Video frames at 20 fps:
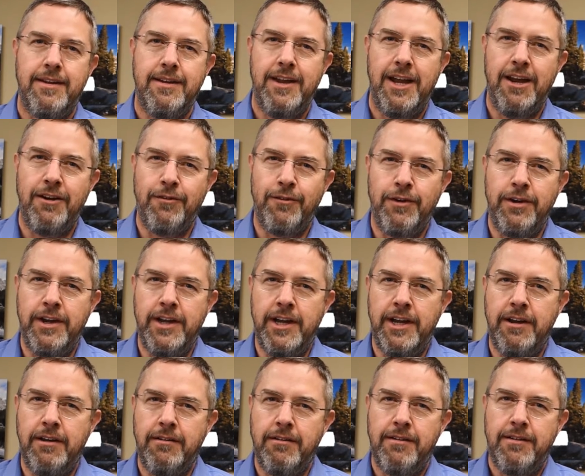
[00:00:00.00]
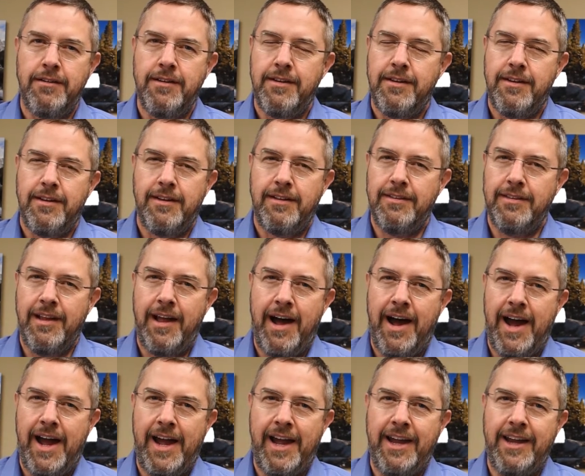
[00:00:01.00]
every
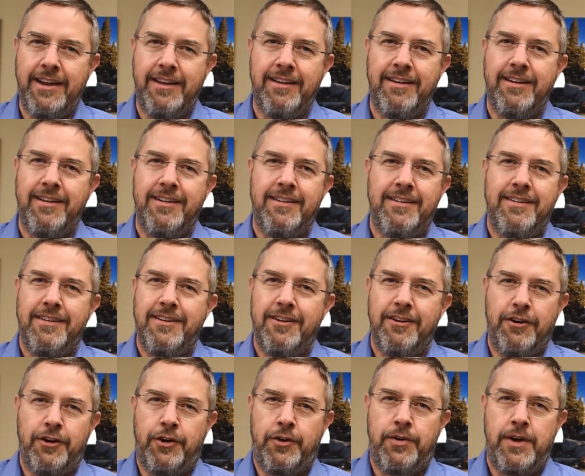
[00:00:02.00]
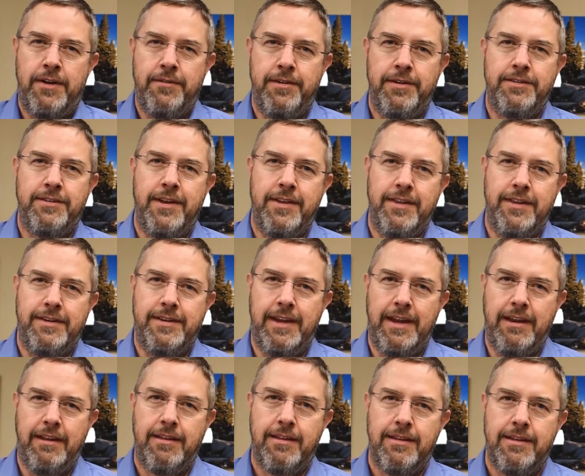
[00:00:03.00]
line or crevice on the
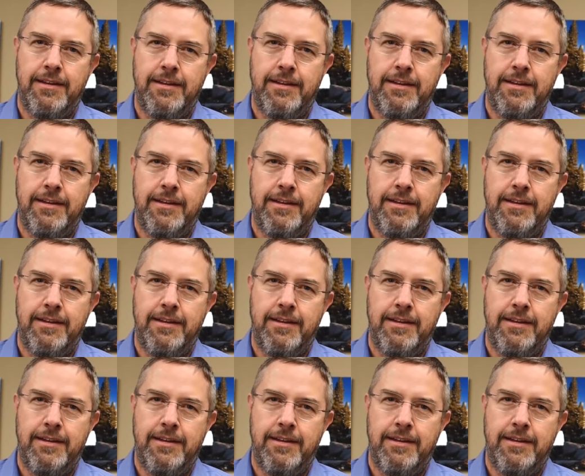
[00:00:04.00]
teeth.